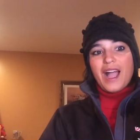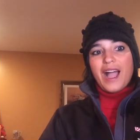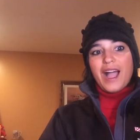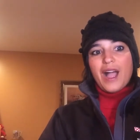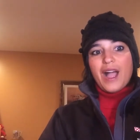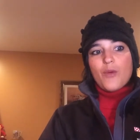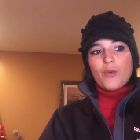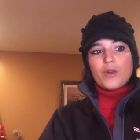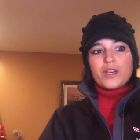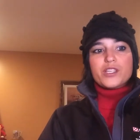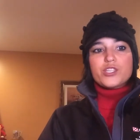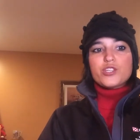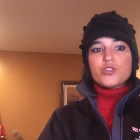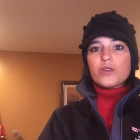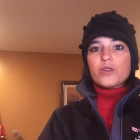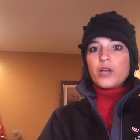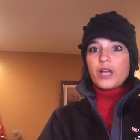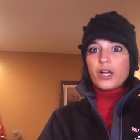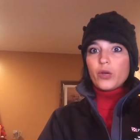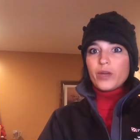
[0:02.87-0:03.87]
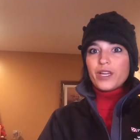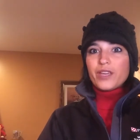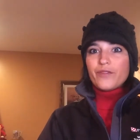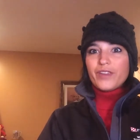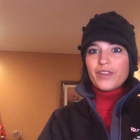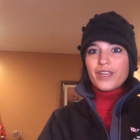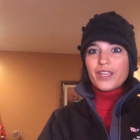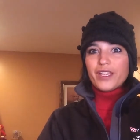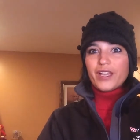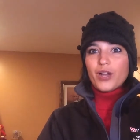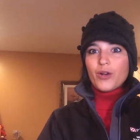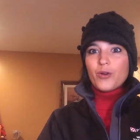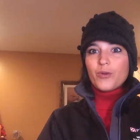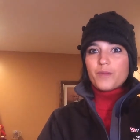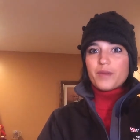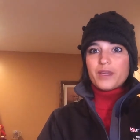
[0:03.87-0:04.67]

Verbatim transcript: I want to do a quick video